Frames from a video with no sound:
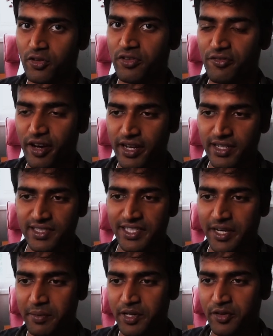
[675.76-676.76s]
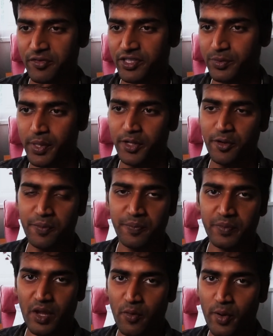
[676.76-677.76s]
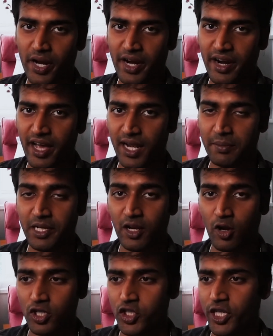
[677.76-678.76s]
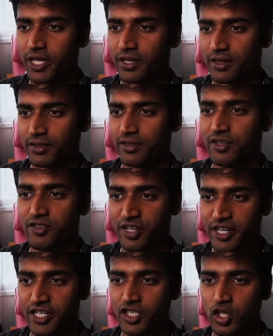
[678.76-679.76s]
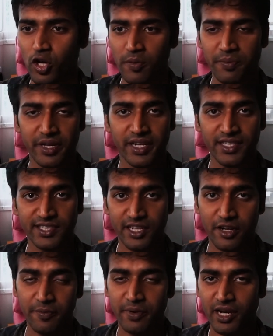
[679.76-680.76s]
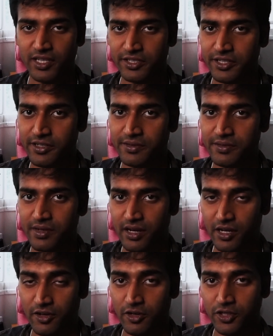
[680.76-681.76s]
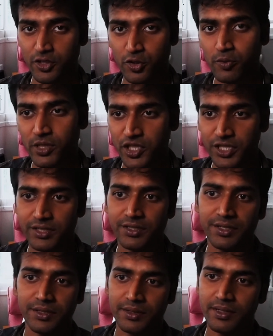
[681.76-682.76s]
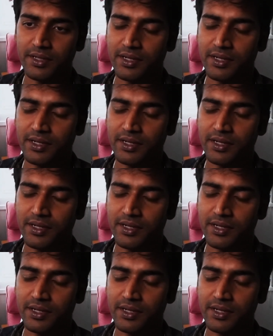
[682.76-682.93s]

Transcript: onto the final segment of this video, where I'll be launching the training job in a Slurm cluster across two machines.